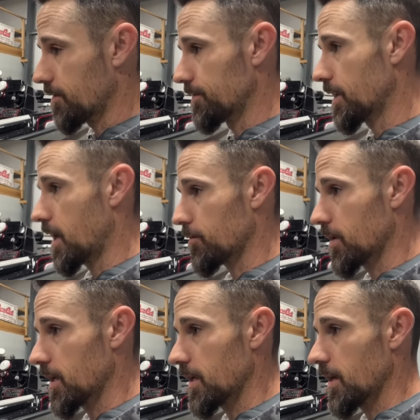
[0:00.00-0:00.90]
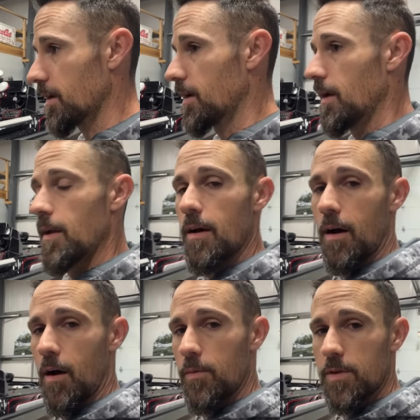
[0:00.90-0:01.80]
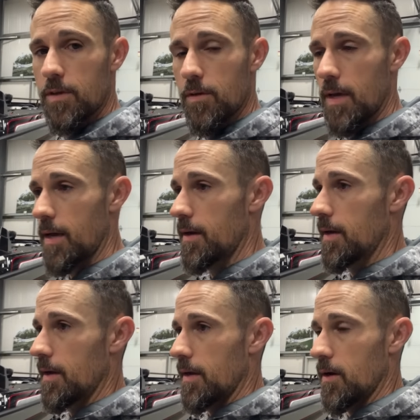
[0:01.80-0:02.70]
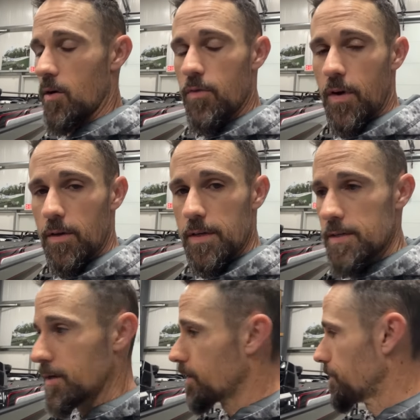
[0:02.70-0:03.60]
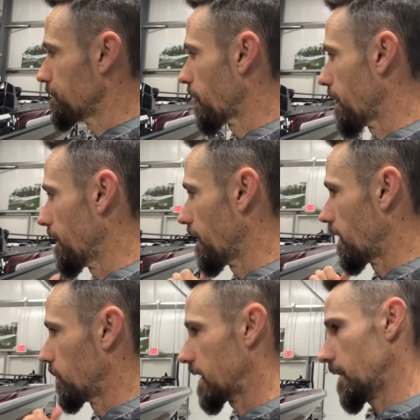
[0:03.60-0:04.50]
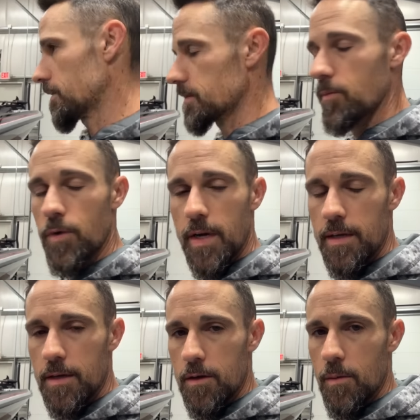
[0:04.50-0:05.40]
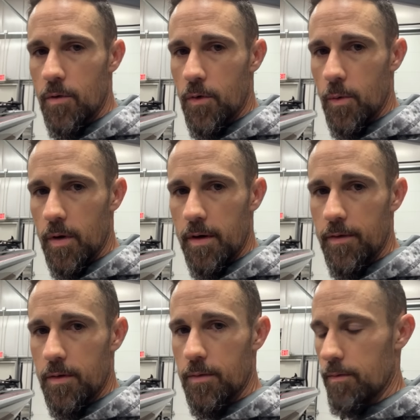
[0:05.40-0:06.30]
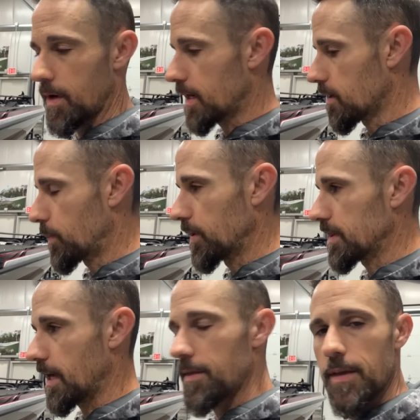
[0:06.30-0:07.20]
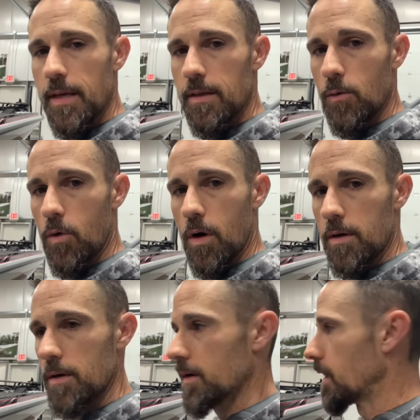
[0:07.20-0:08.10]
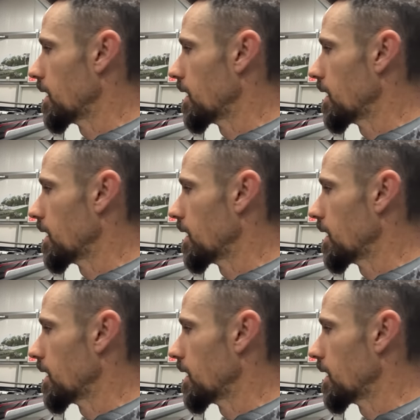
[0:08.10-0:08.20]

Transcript: I've not run it yet. I uh, hope to do that here fairly soon. Uh, we got some rigging to do before we're even ready to put that thing in the water.